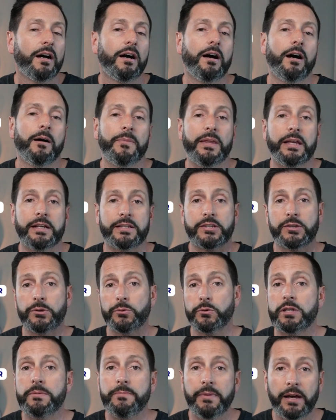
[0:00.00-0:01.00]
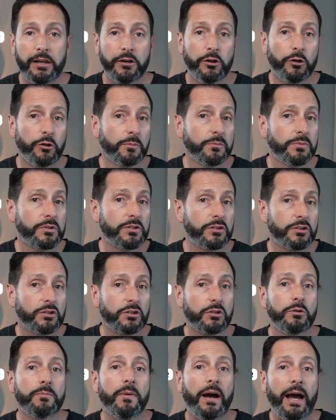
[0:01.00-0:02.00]
Um, it's three bedrooms,
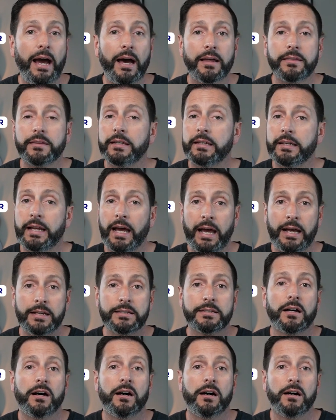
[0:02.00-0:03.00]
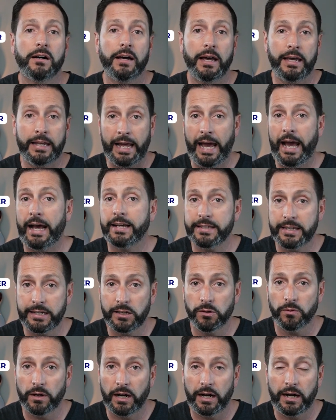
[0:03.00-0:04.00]
two bath, and has uh, and has a
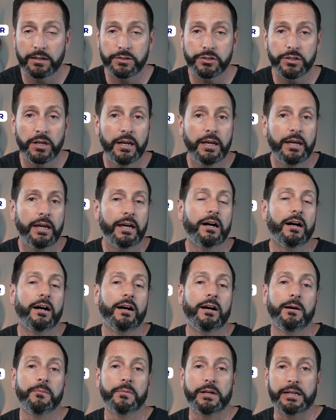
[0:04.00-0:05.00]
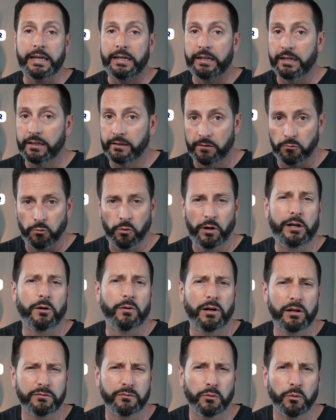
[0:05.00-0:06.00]
garage. Um, again, right
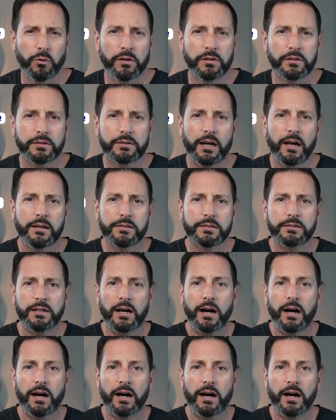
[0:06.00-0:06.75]
around four hundred thousand